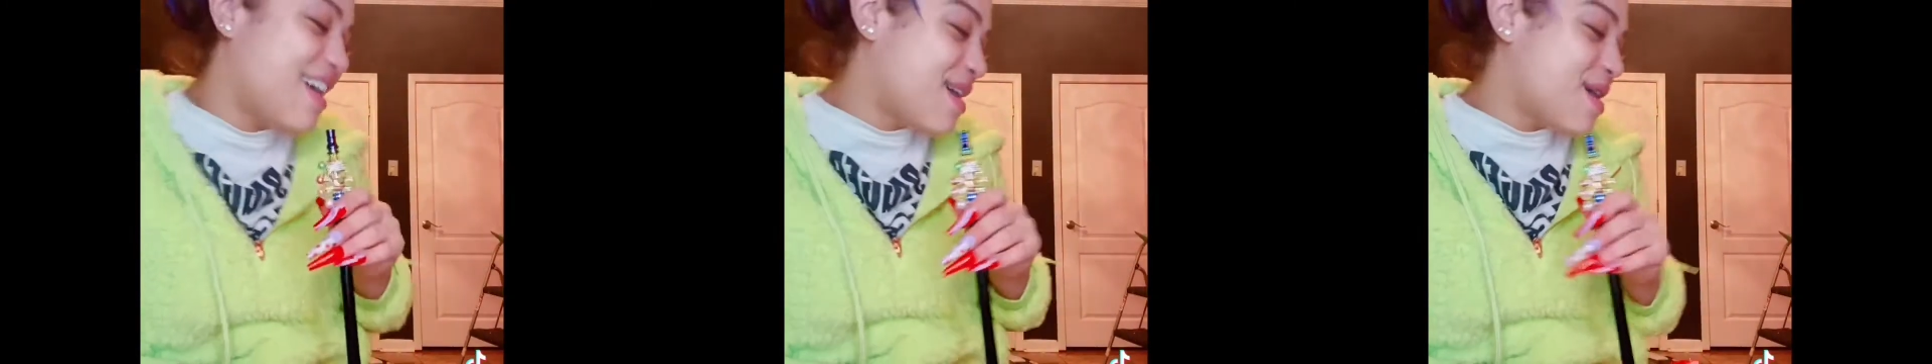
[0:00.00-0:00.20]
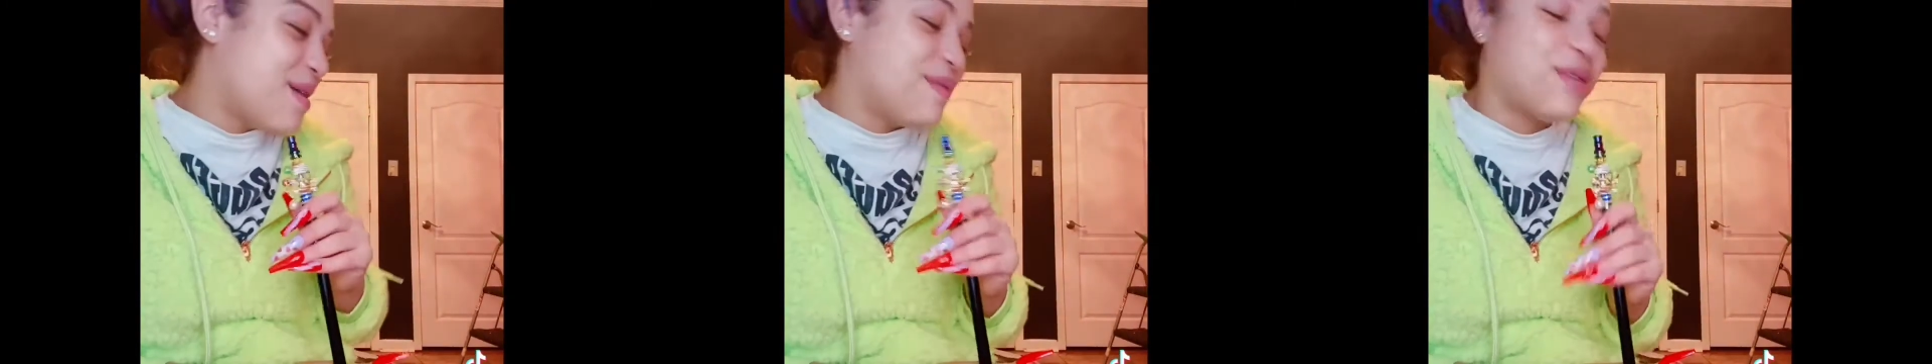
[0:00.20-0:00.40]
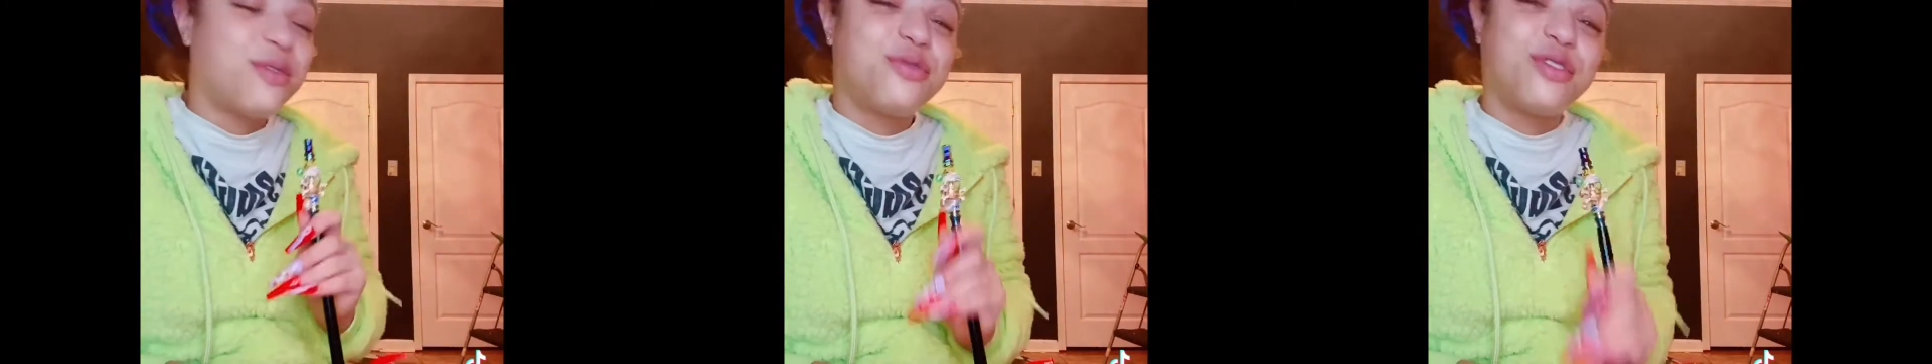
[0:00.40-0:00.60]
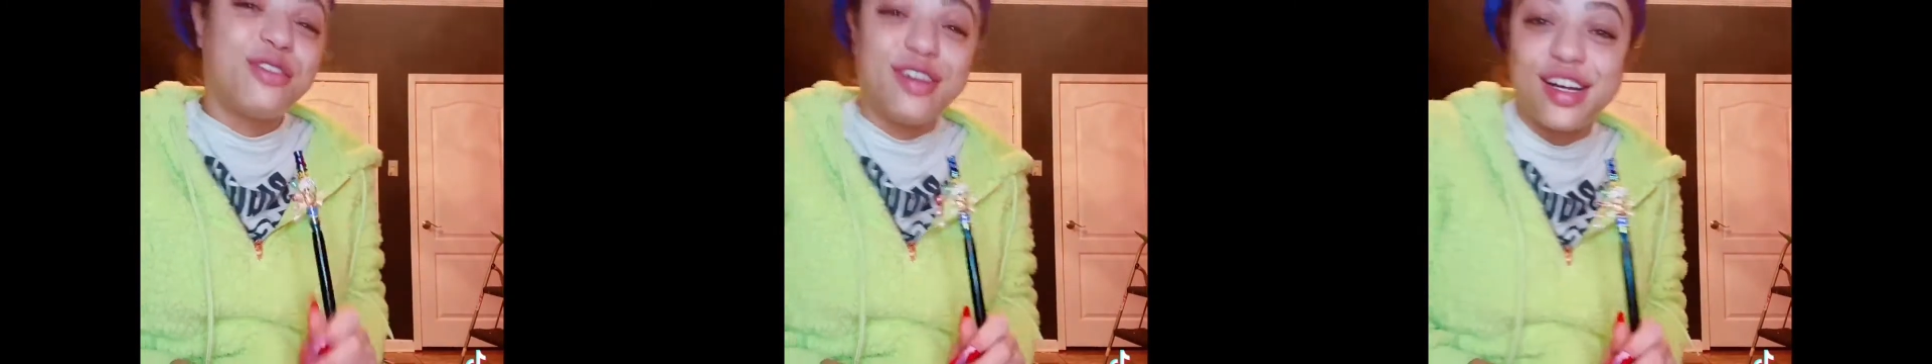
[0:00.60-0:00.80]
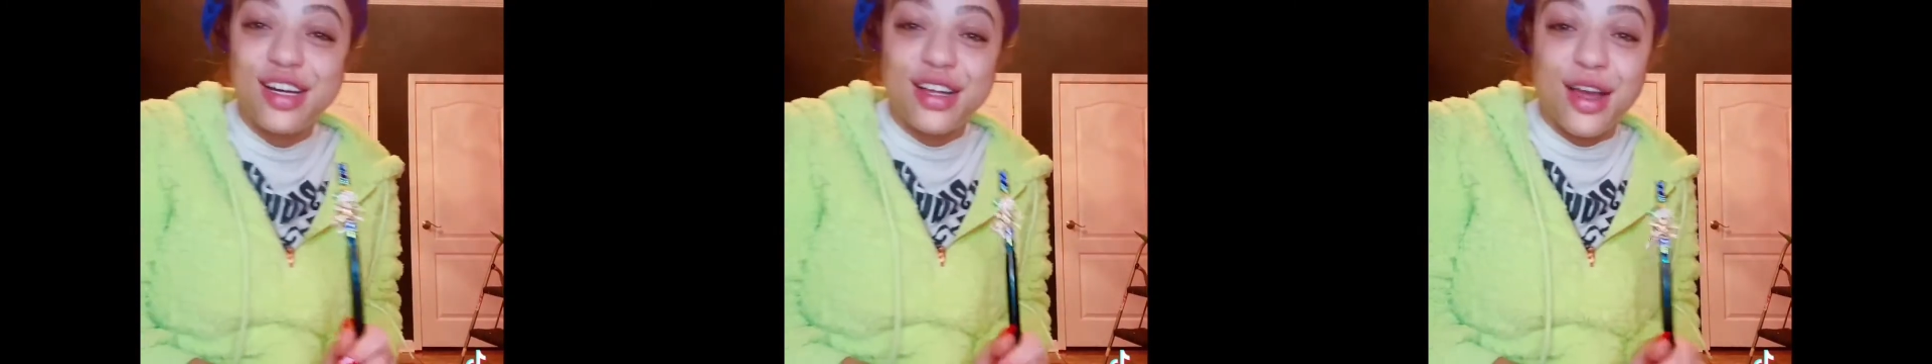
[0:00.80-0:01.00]
but for
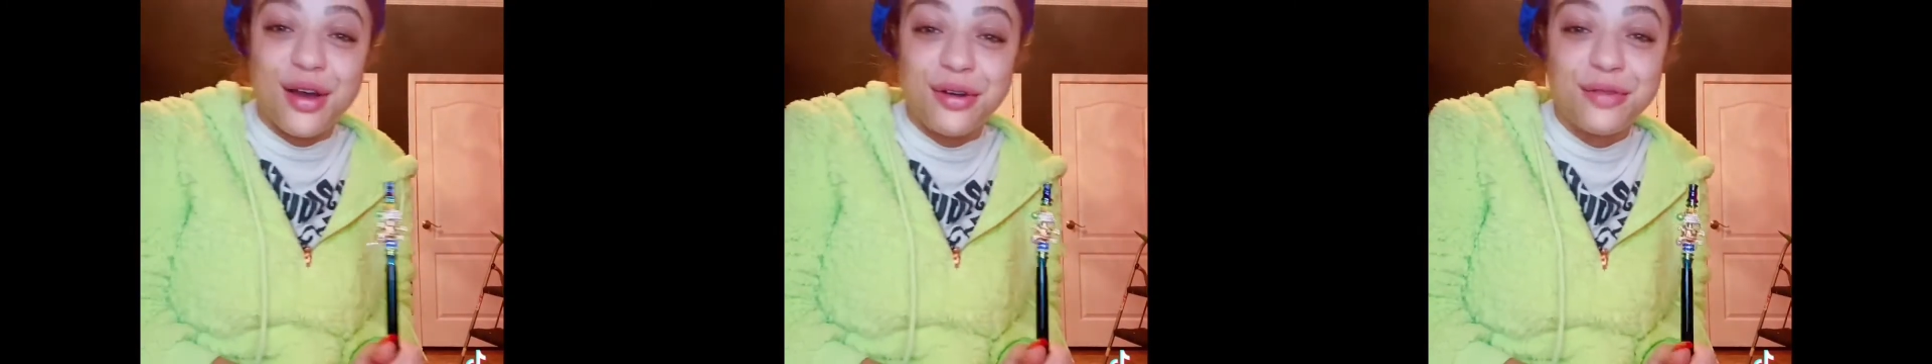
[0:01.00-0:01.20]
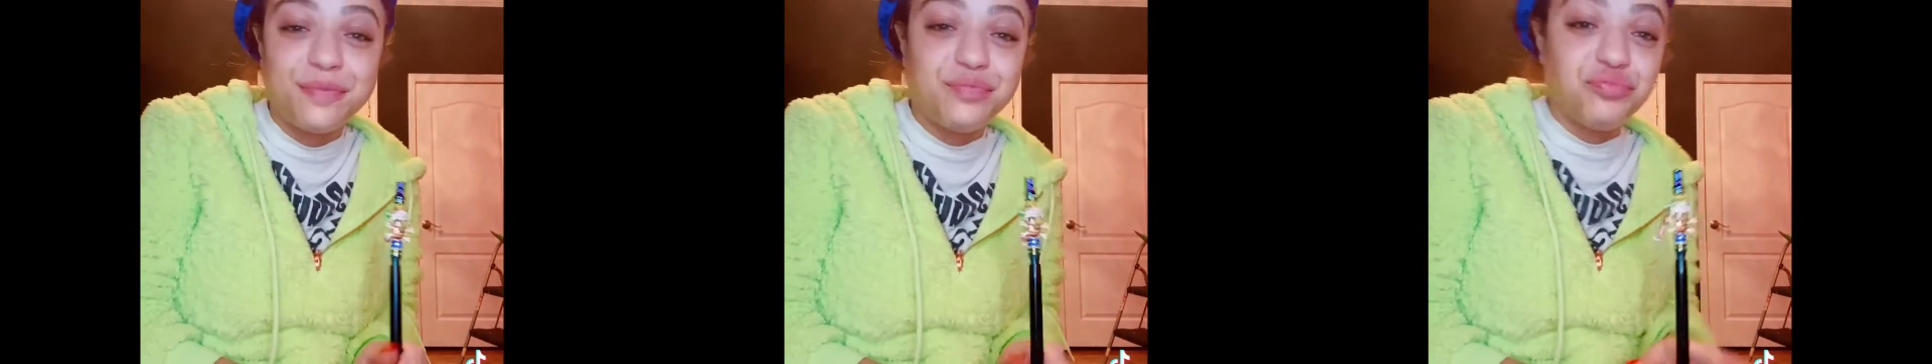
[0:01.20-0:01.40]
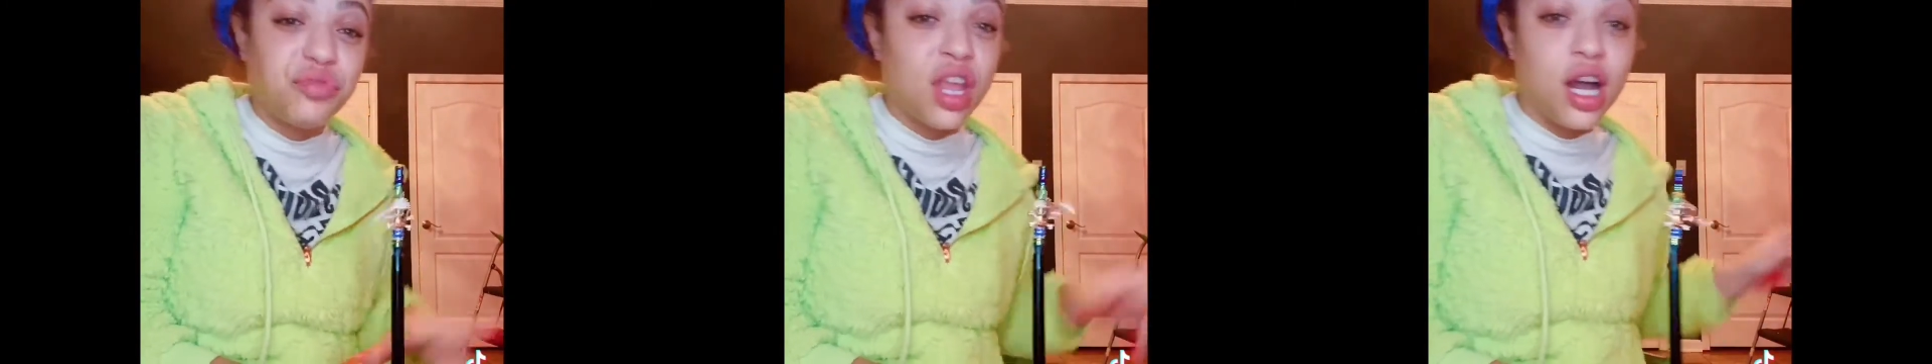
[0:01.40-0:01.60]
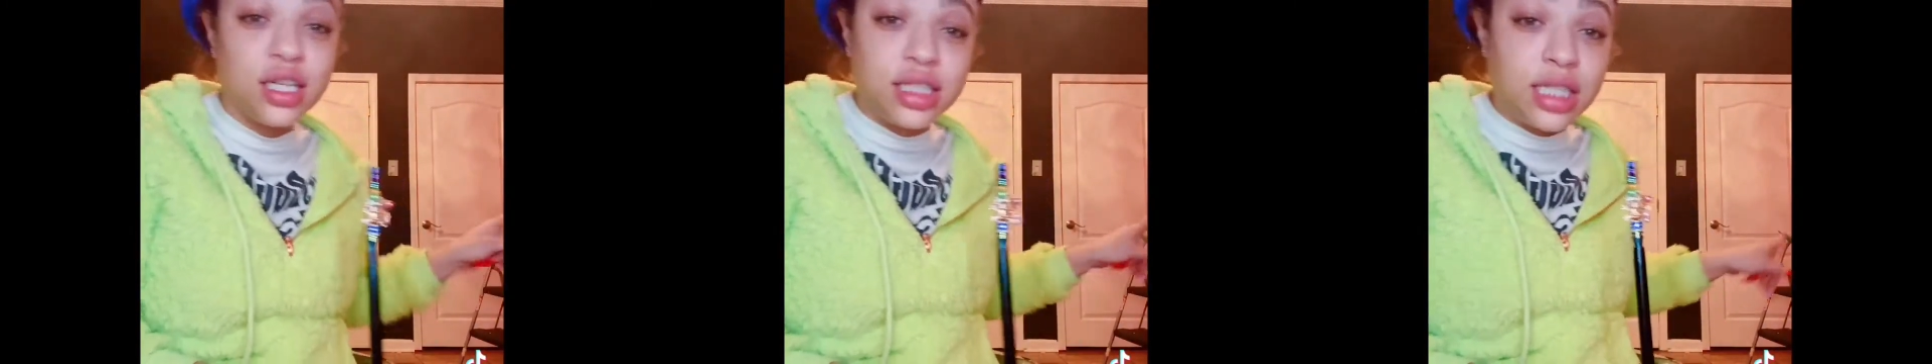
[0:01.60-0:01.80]
real, yo, y'all